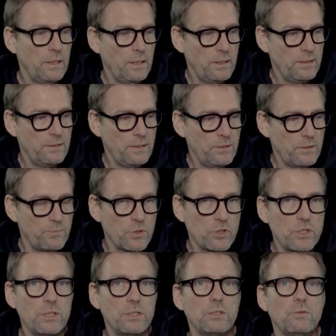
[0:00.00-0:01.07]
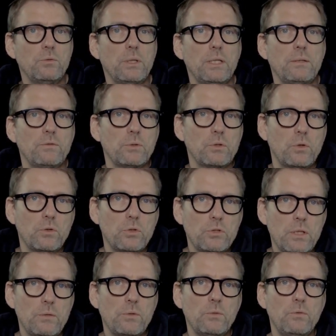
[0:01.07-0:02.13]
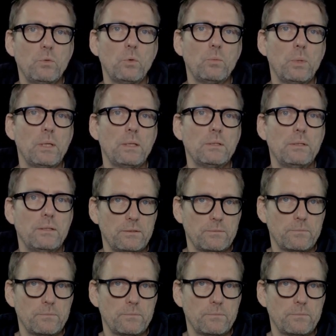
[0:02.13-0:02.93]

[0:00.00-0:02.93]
is that the machine is ready for use after 4 minutes.